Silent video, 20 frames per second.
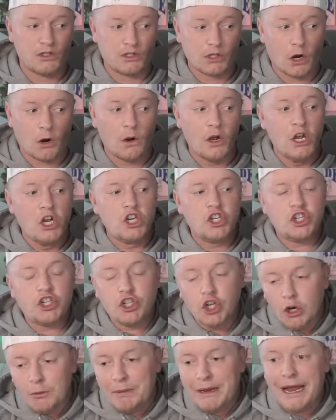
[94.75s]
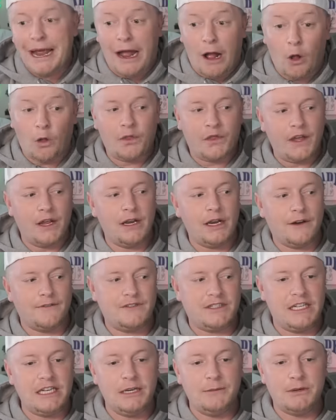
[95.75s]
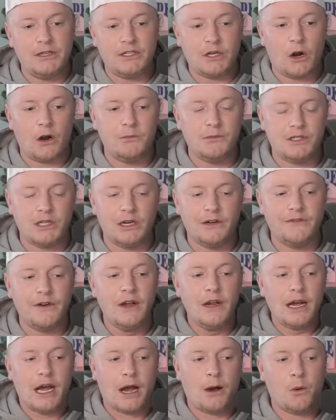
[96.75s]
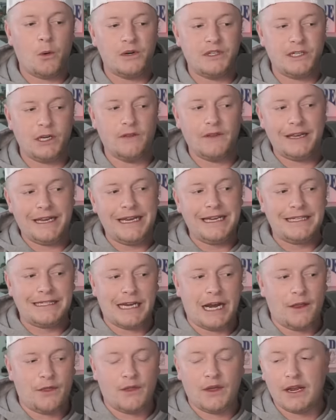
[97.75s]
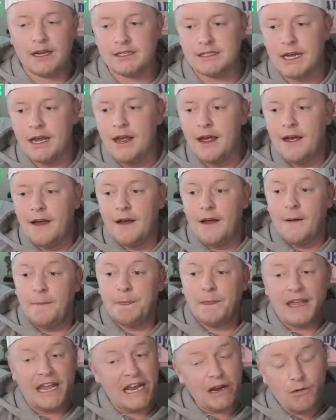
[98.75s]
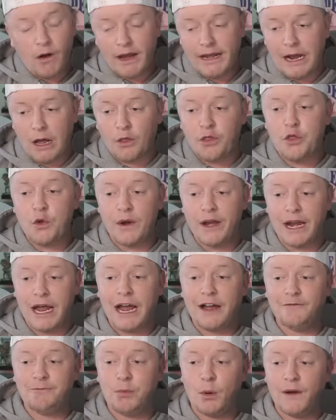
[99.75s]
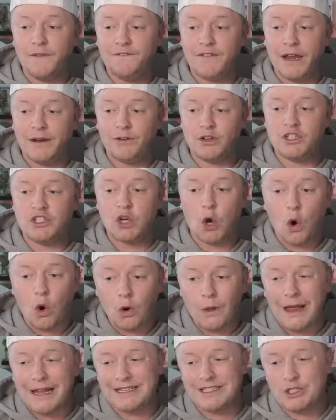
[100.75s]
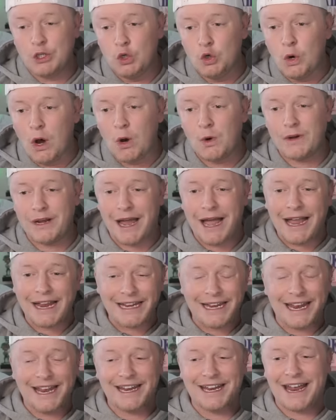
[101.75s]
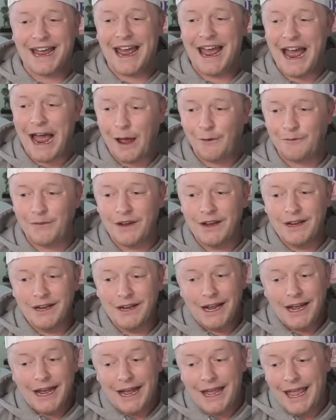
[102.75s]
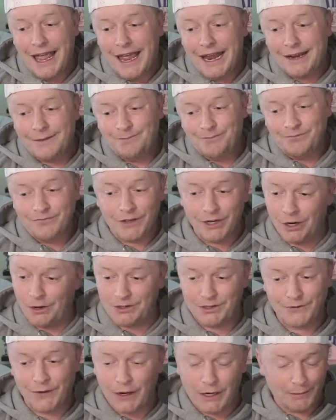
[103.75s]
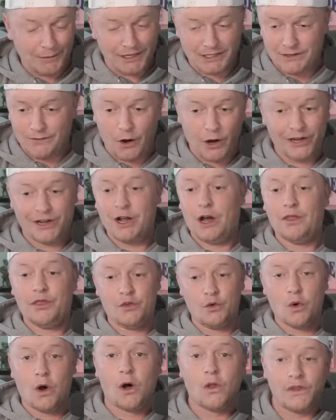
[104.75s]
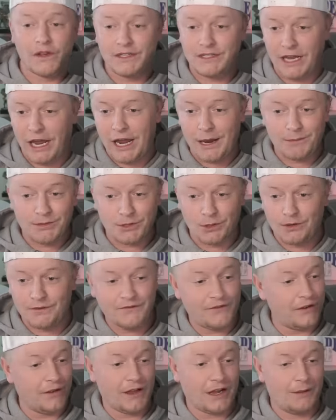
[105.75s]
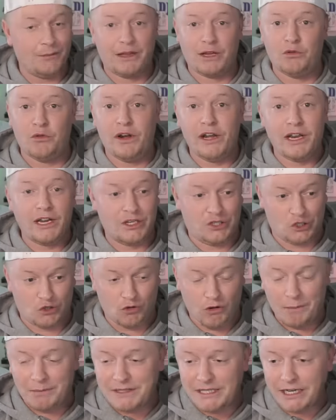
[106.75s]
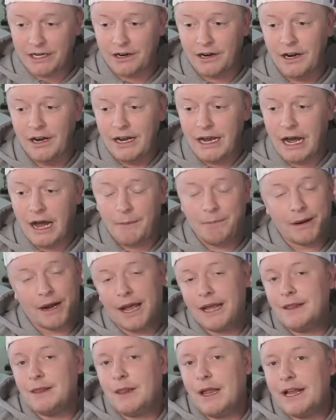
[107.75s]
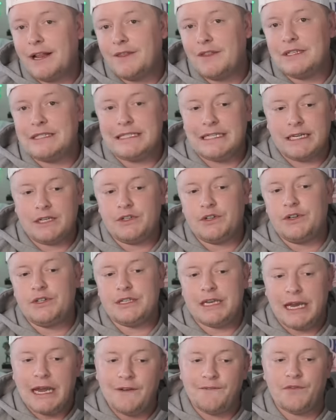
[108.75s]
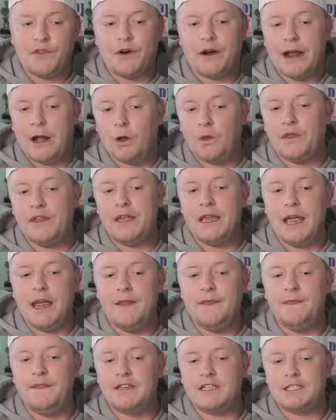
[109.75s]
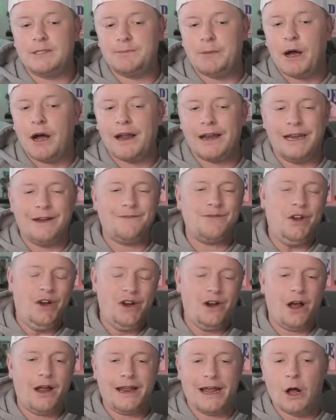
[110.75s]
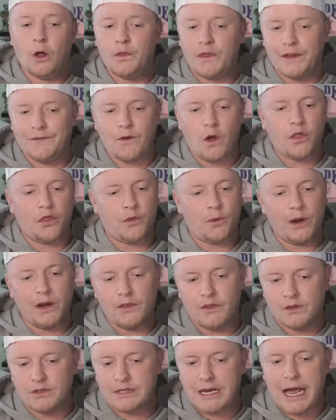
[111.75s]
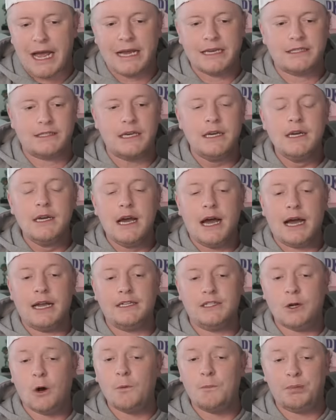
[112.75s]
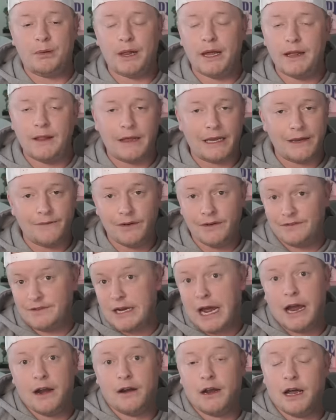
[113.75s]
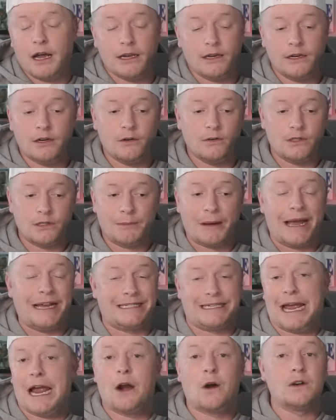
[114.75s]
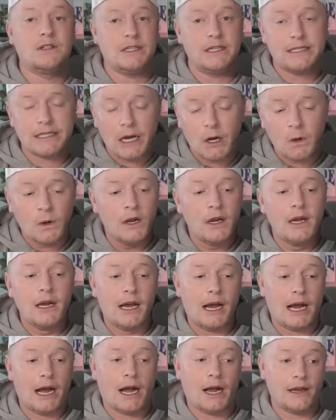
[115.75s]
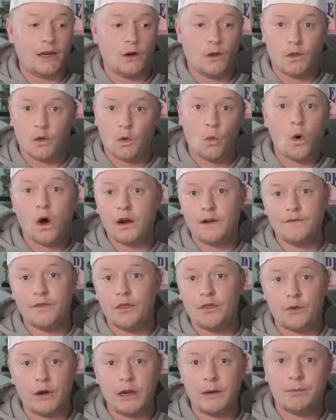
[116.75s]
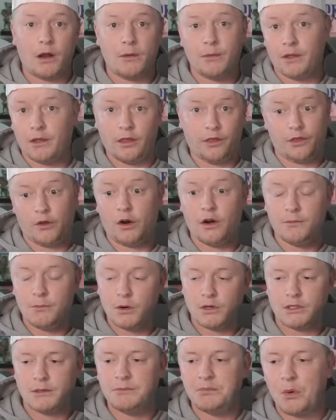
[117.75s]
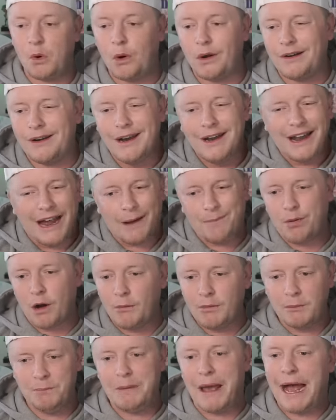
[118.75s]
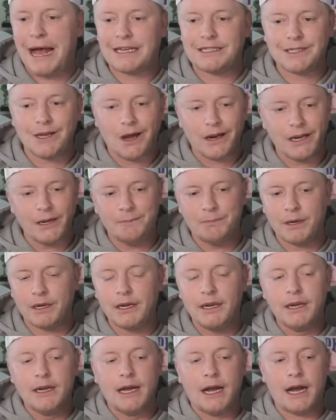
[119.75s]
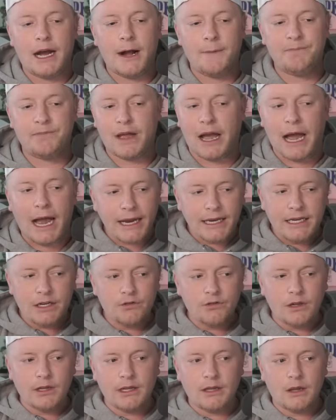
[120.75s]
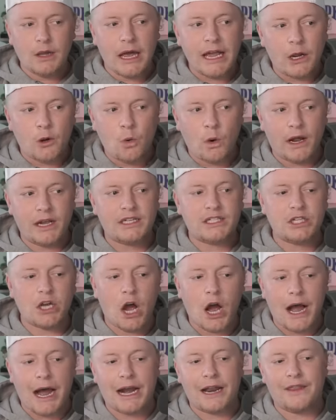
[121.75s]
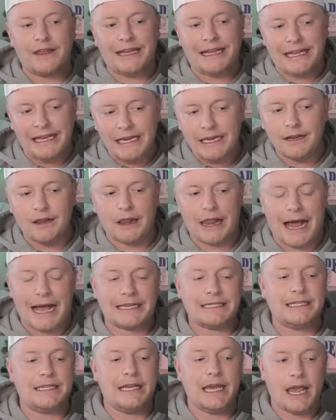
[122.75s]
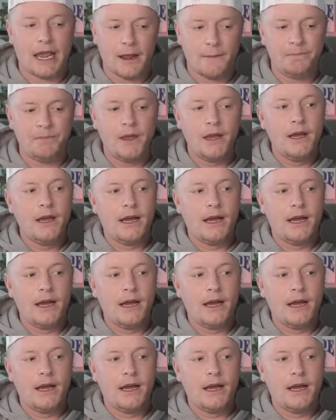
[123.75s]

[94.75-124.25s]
So should be a healthy enough team in terms of uh, what we're seeing on the Heat side of things. Heat right now three and a half point favorites, total at 209 and a half. And, you know, it's funny because I've already gone through all these games, so I feel like I'm like reading a script here. Uh, but I like the Sixers if they're healthy in this spot. If they're not healthy, if all three of those guys uh, don't play, like even if, Ty, uh, you know, Tobias Harris is out, uh, you know, the one of the three, probably the third most important, I'd probably pass on it. But um, I didn't really like what I saw out of the Heat last game.